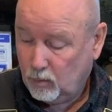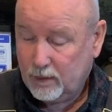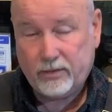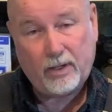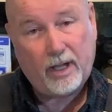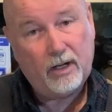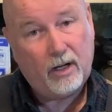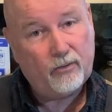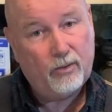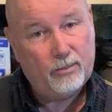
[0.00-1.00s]
one side
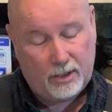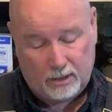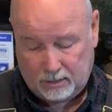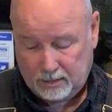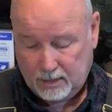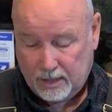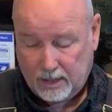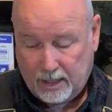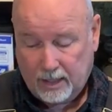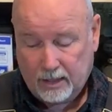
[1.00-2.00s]
off the middle,
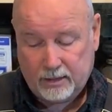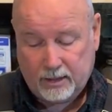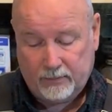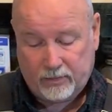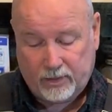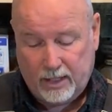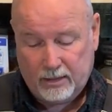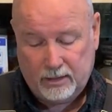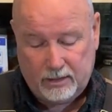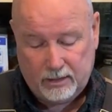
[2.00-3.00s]
and I've
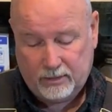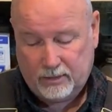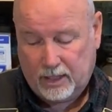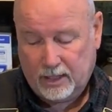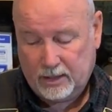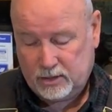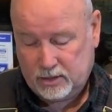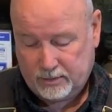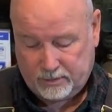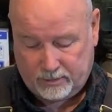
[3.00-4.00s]
sanded the
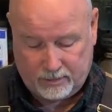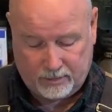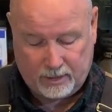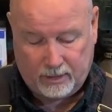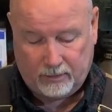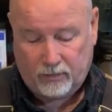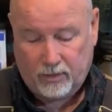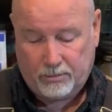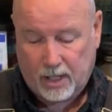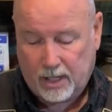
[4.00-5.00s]
edges of
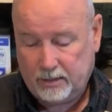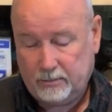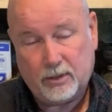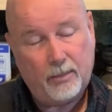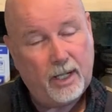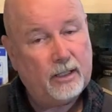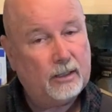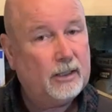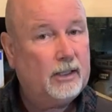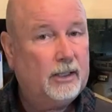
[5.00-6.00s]
the bottom to make it
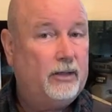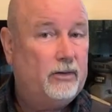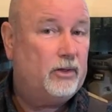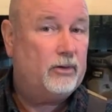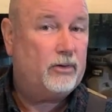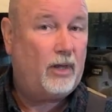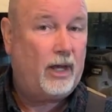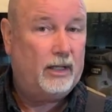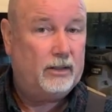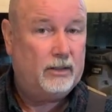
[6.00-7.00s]
a little easier to
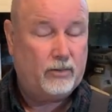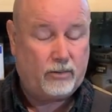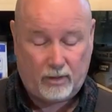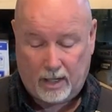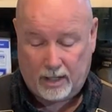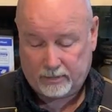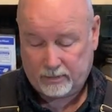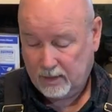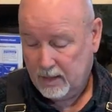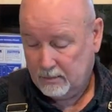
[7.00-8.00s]
slide into the
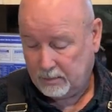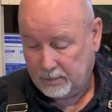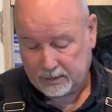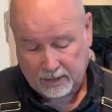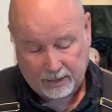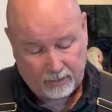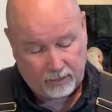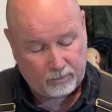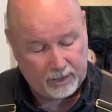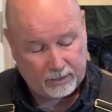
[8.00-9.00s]
slots. But by taking
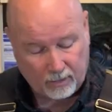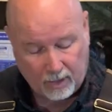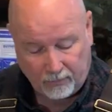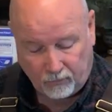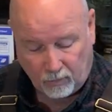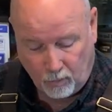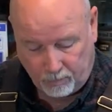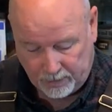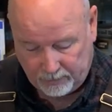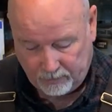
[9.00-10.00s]
this piece off,
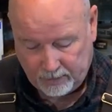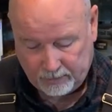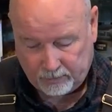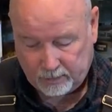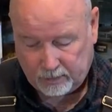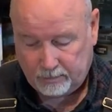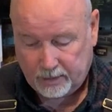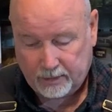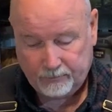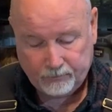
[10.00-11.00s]
opening these a little
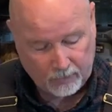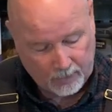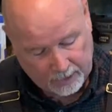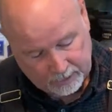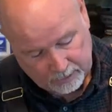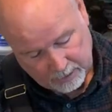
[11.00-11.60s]
bit, I can